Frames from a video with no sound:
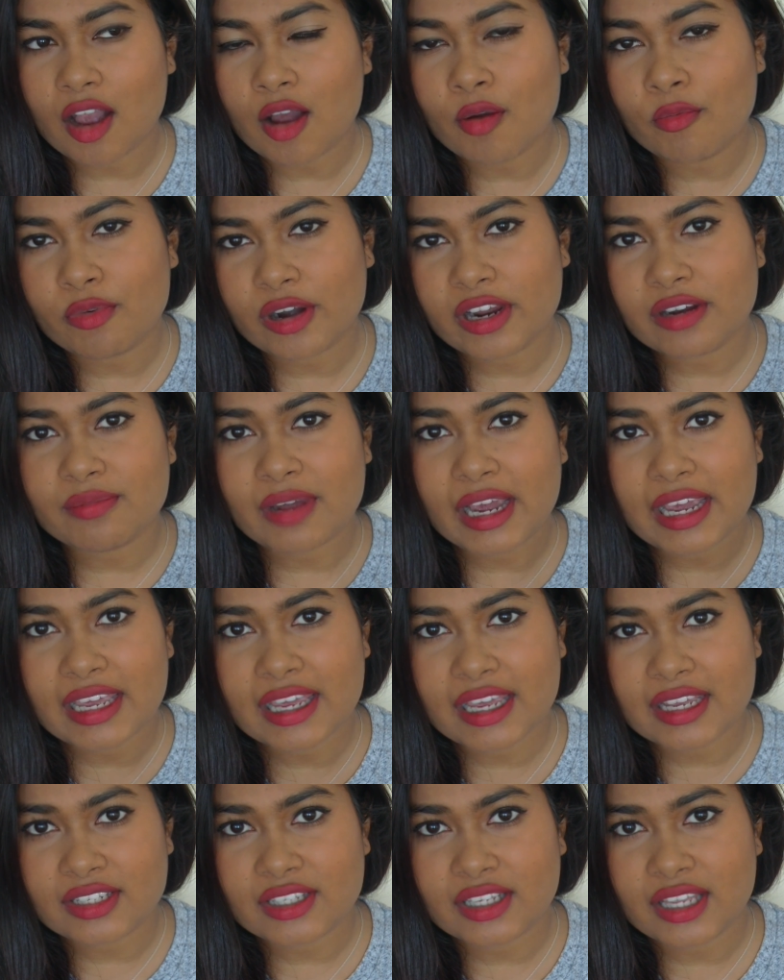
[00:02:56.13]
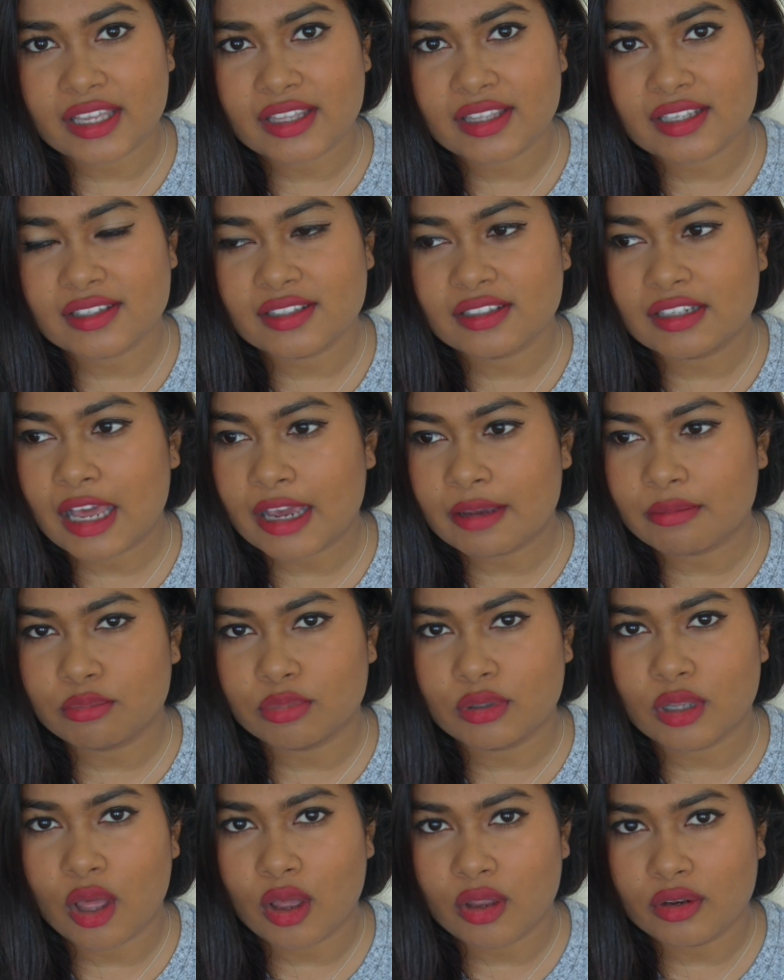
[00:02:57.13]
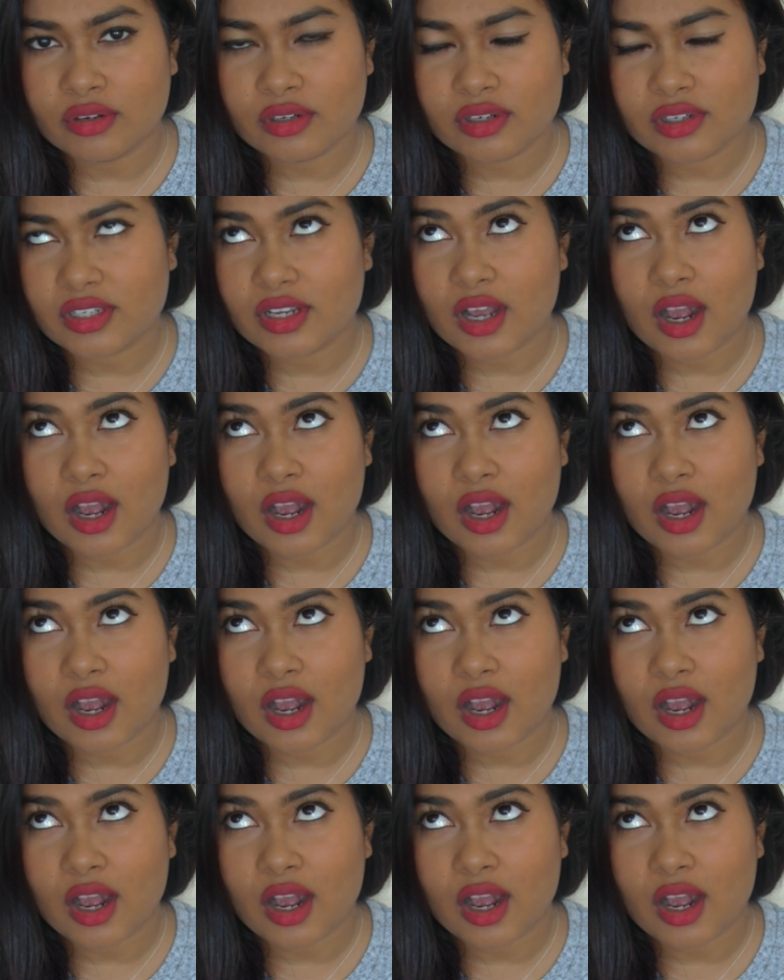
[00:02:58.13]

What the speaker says: ombre my hair to like this light blonde,